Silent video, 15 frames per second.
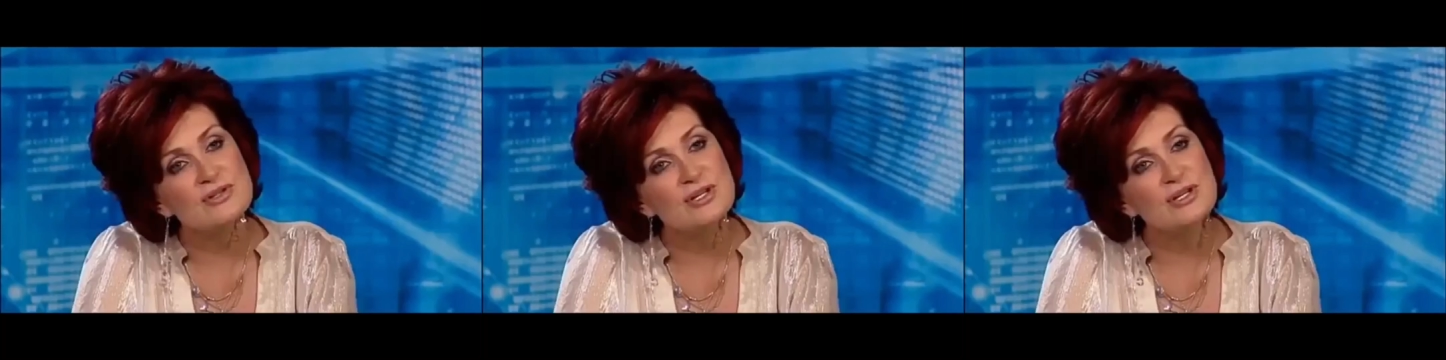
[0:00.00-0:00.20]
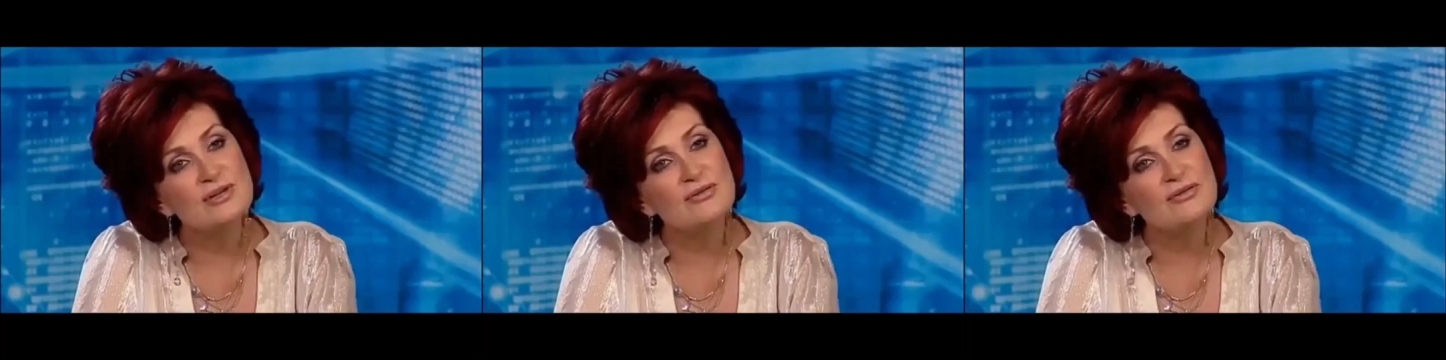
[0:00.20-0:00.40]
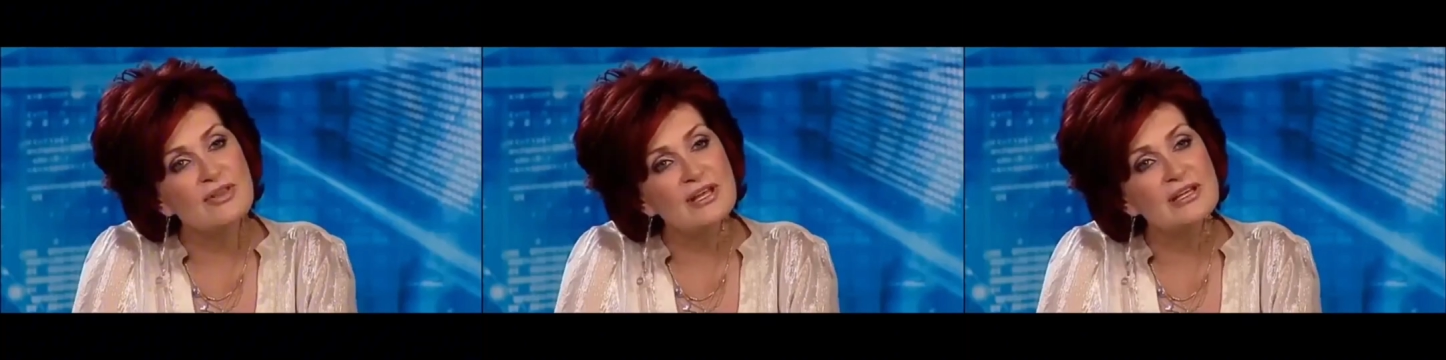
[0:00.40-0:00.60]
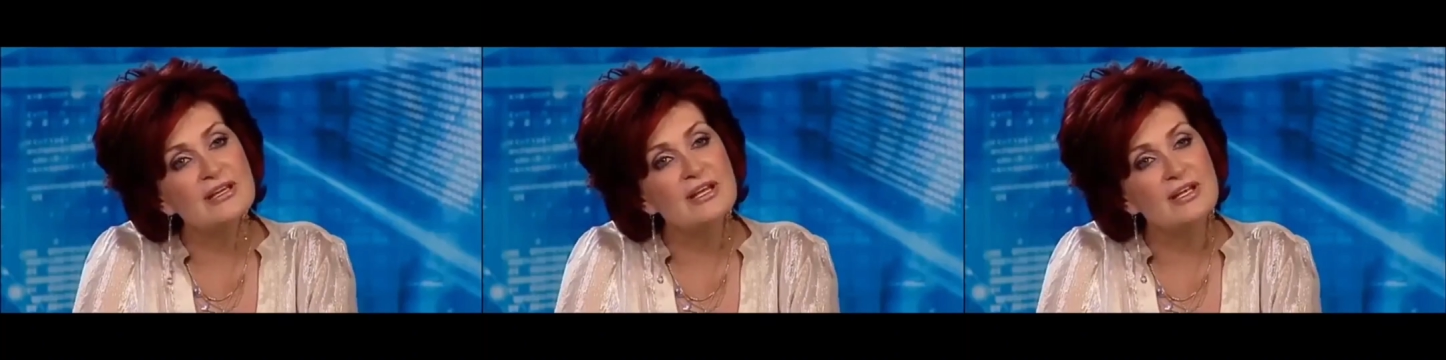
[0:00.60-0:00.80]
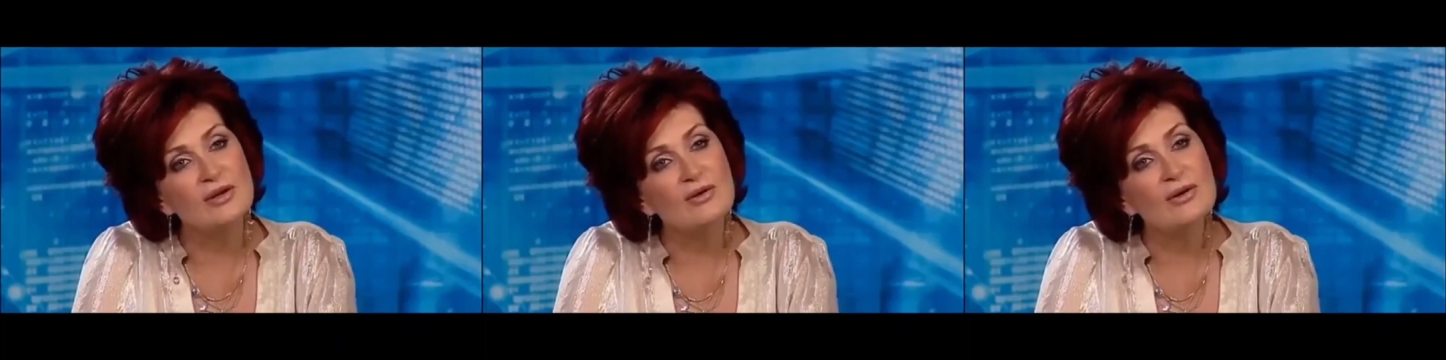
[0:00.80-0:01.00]
Do you
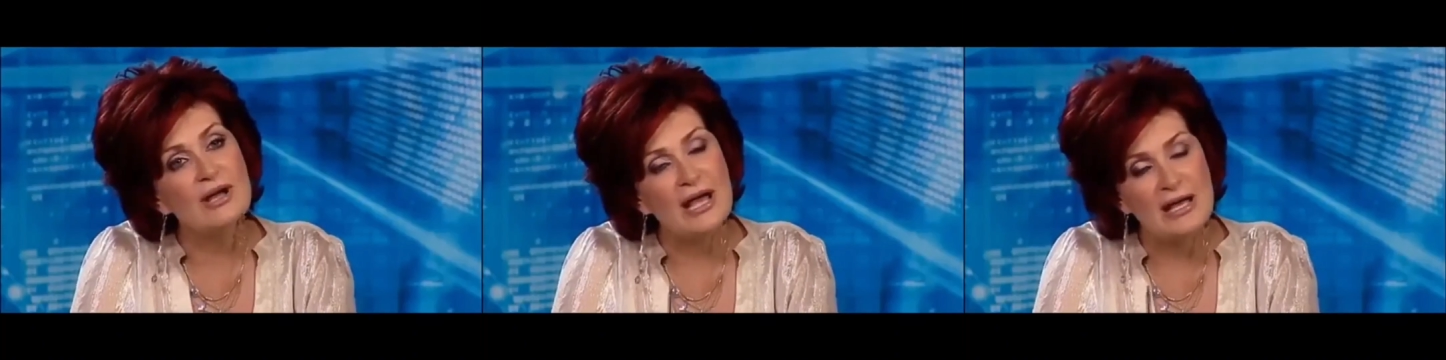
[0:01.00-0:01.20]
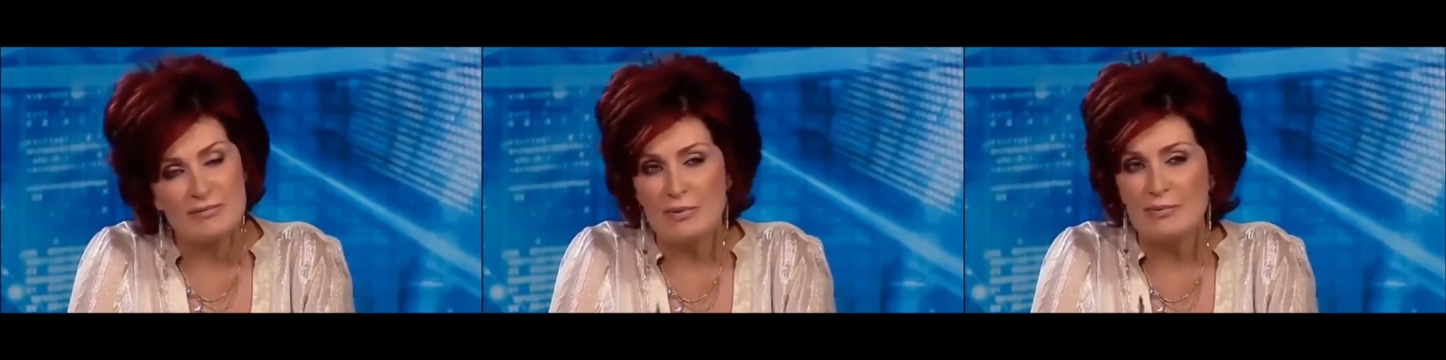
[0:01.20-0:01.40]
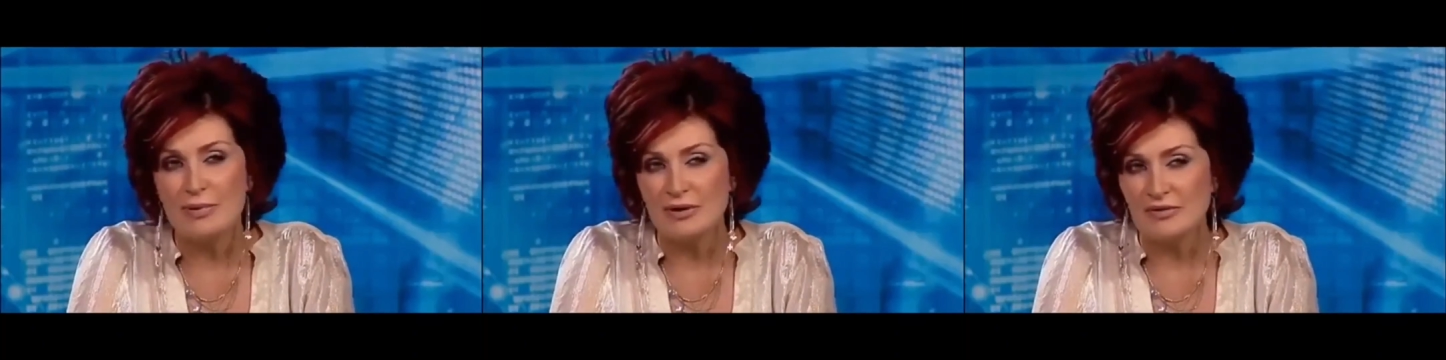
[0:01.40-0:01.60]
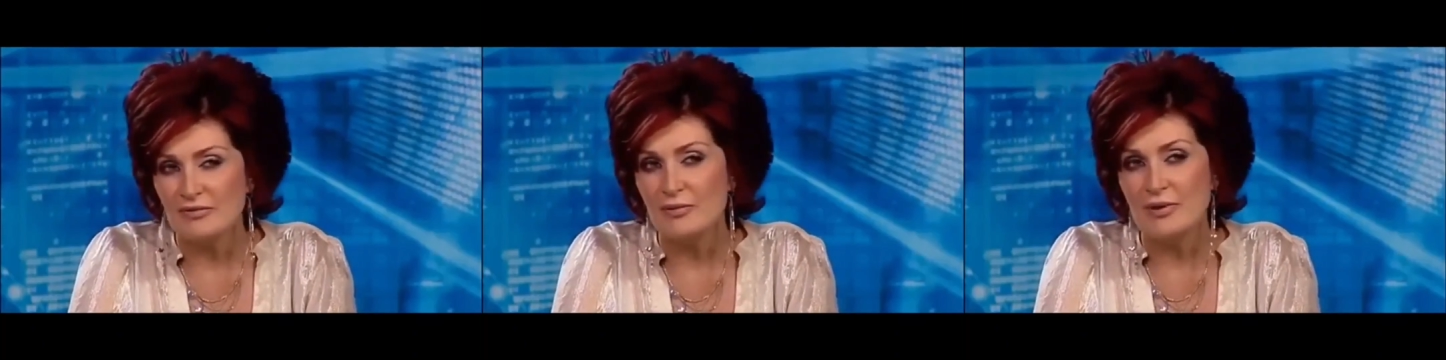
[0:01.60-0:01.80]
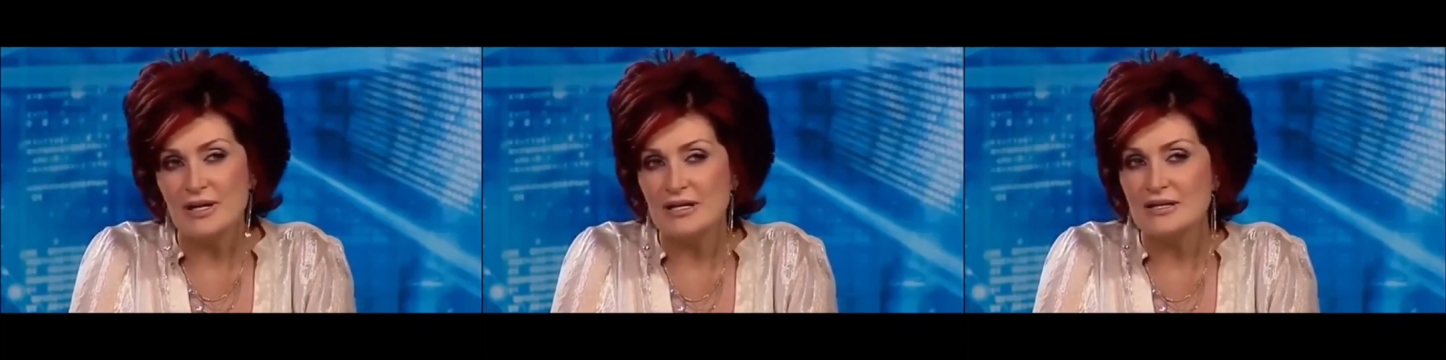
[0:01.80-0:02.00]
think that you're capable
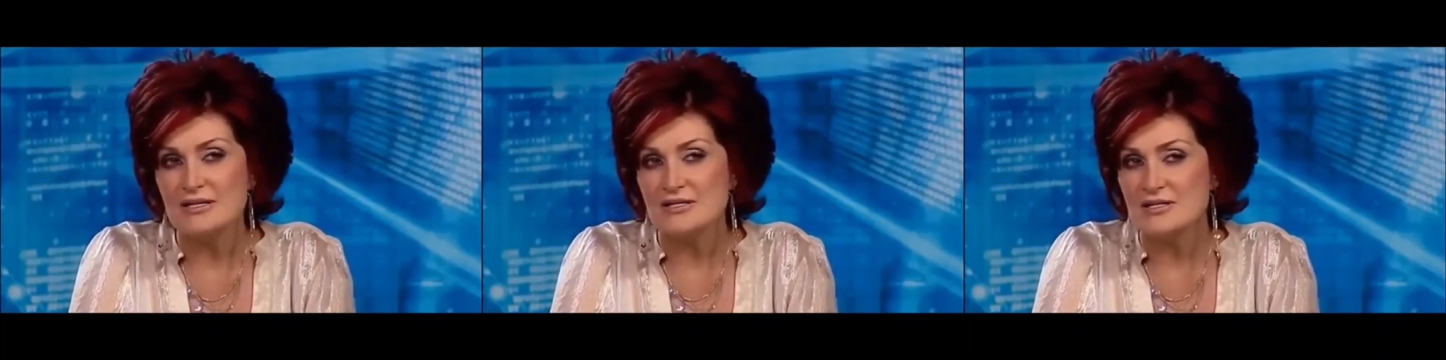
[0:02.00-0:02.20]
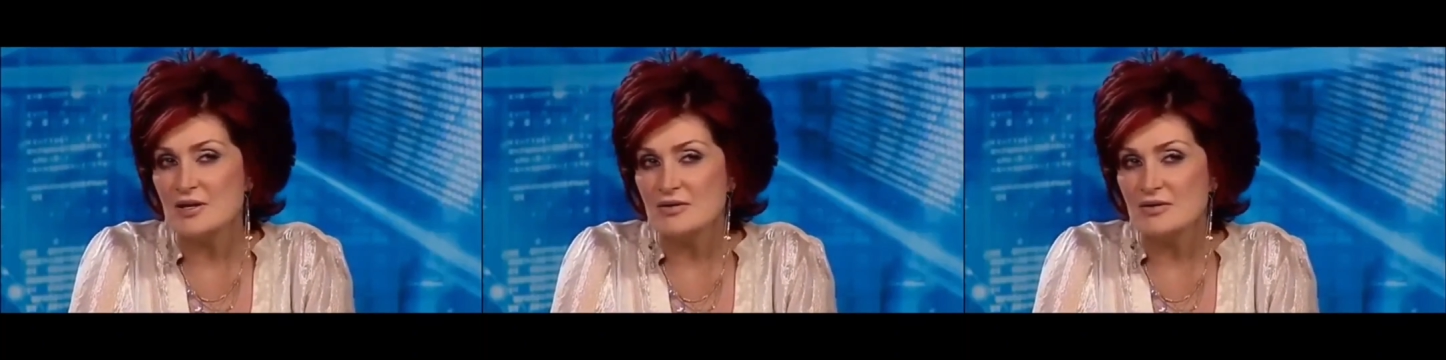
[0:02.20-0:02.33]
of winning this